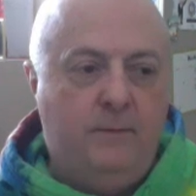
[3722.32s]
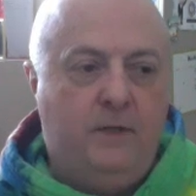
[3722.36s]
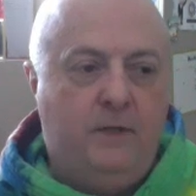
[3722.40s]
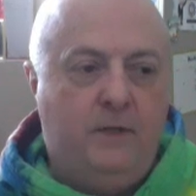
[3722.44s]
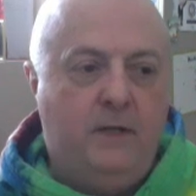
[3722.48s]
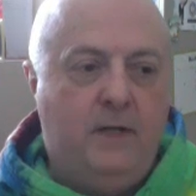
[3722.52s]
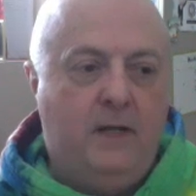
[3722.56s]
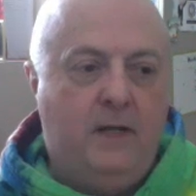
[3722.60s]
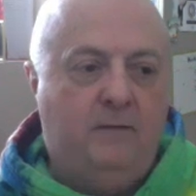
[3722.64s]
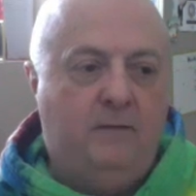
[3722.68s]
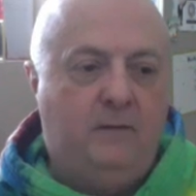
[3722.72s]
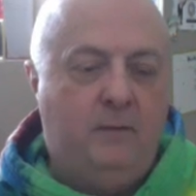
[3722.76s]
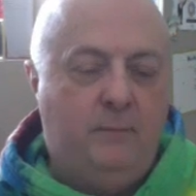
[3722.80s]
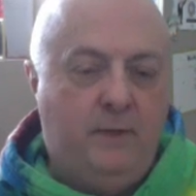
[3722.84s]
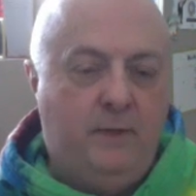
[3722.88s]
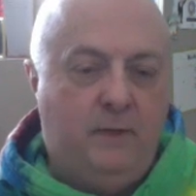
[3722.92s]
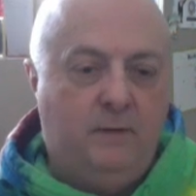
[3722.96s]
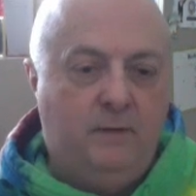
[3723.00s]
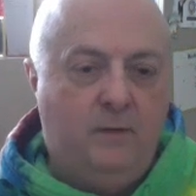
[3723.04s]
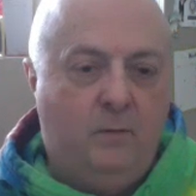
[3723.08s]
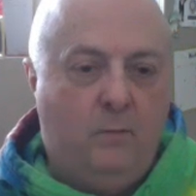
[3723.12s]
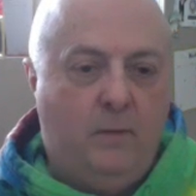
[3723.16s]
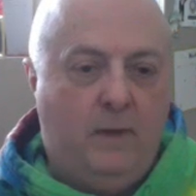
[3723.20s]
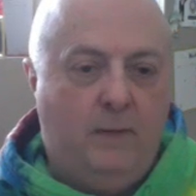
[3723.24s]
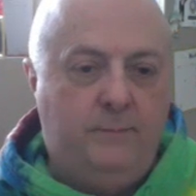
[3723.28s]
going to have to
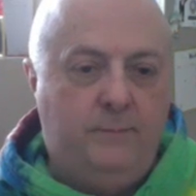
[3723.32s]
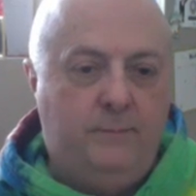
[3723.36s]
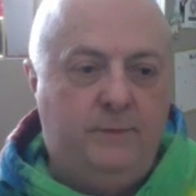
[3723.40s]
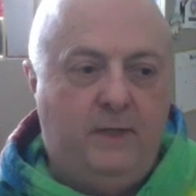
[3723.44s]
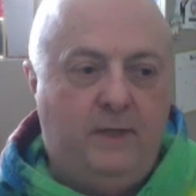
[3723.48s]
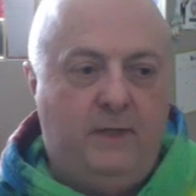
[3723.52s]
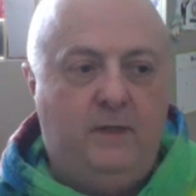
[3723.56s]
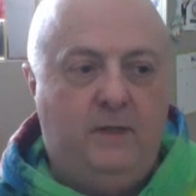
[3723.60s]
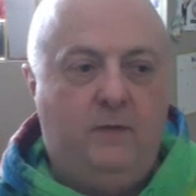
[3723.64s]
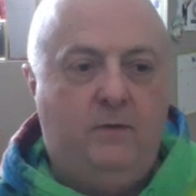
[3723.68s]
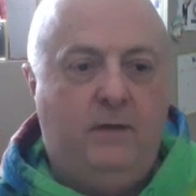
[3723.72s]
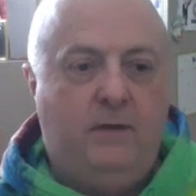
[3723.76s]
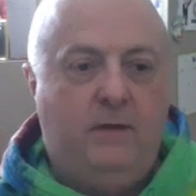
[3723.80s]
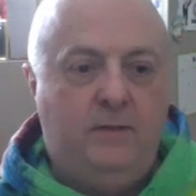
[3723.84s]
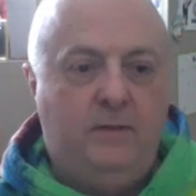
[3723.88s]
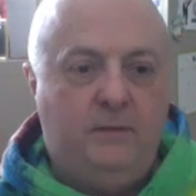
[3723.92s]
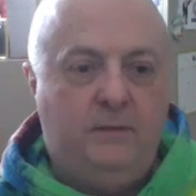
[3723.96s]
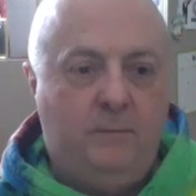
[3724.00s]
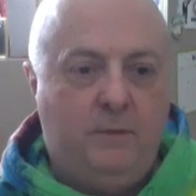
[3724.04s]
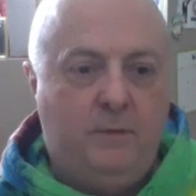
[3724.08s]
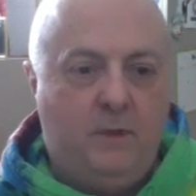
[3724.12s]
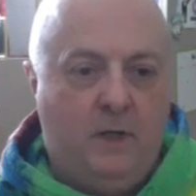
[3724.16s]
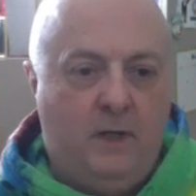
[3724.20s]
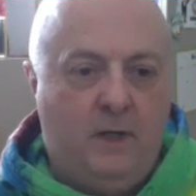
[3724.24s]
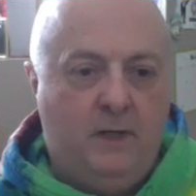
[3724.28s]
build a website, create some
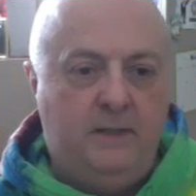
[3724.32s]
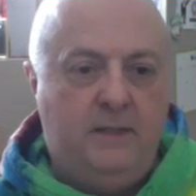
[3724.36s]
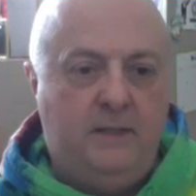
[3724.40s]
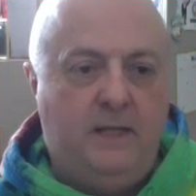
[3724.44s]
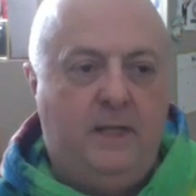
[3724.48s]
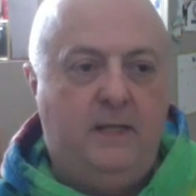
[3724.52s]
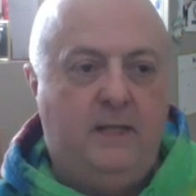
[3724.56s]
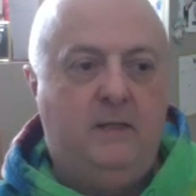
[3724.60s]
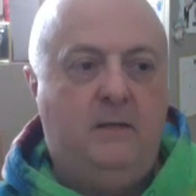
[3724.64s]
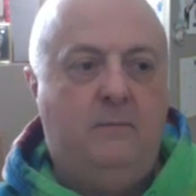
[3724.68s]
content,